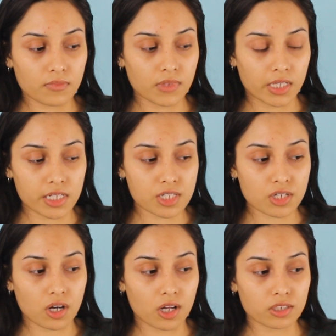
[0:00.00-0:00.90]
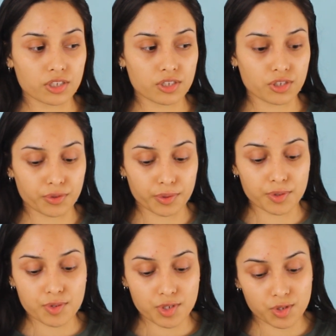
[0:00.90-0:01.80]
it's called
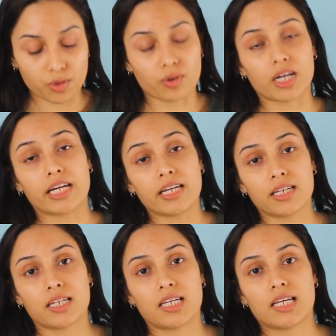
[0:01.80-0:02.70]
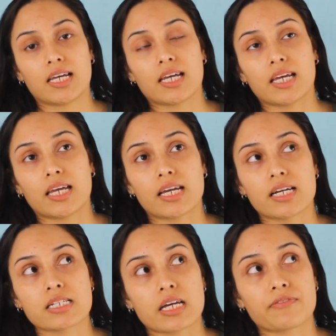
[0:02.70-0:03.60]
True Story,
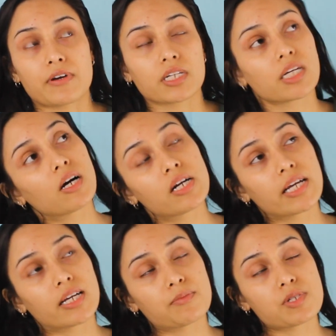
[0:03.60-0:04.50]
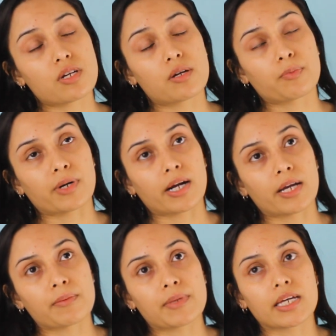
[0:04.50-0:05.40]
and I found it on Amazon
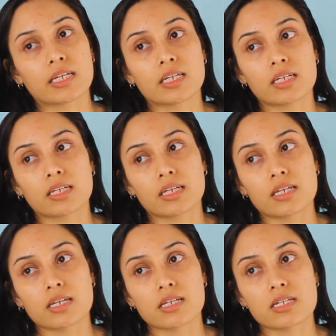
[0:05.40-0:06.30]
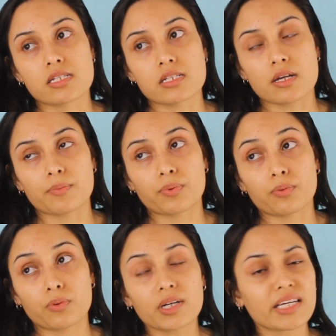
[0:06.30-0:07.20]
Prime, and it is
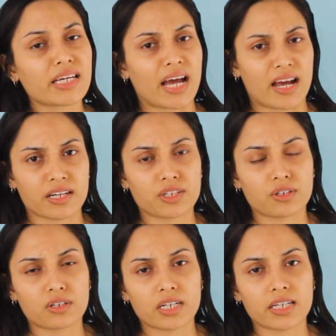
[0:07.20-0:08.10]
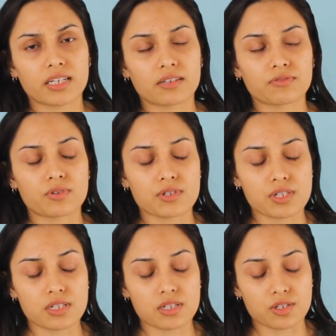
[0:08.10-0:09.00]
pretty accurate. Of
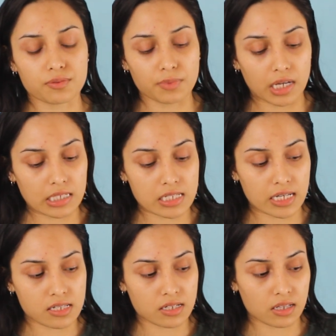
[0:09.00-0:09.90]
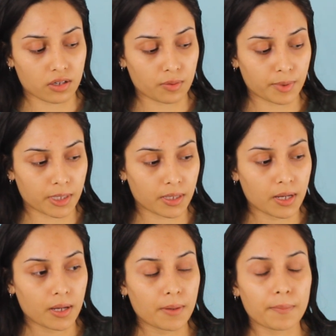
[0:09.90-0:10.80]
course, it's dramatized a little bit,
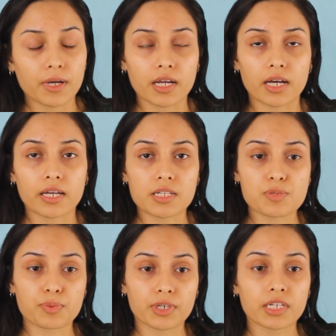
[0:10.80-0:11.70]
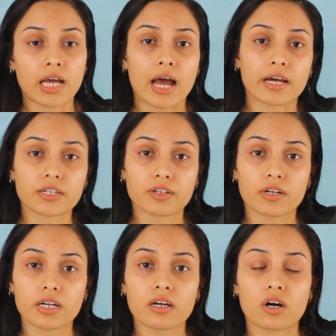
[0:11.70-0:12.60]
but it's pretty
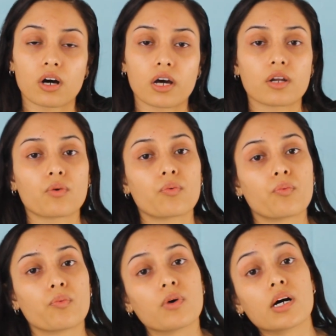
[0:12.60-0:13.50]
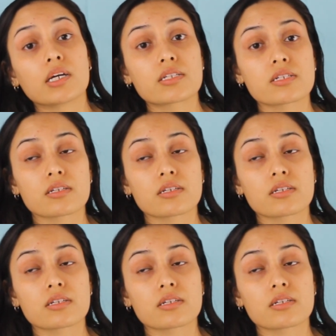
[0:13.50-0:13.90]
accurate on what,